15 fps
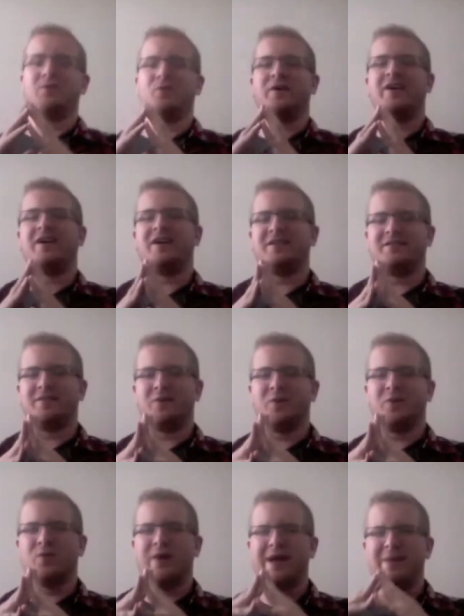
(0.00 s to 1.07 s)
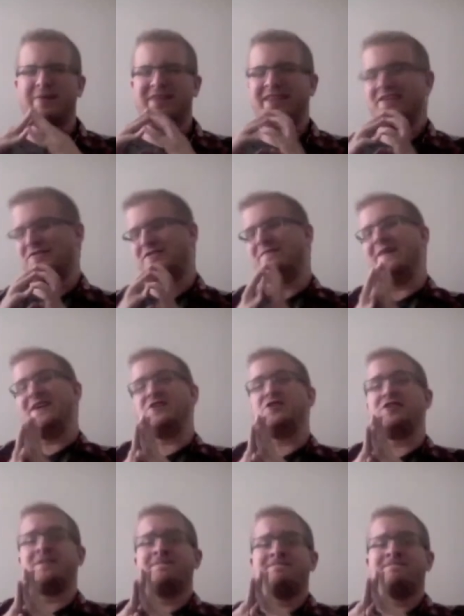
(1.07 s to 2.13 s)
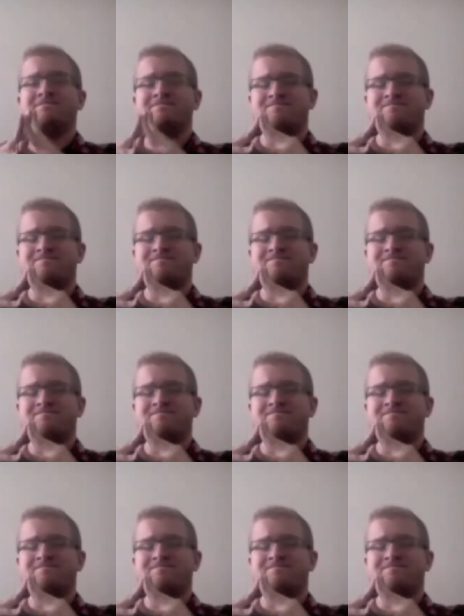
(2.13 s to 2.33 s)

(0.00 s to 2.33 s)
went on the web in this dimension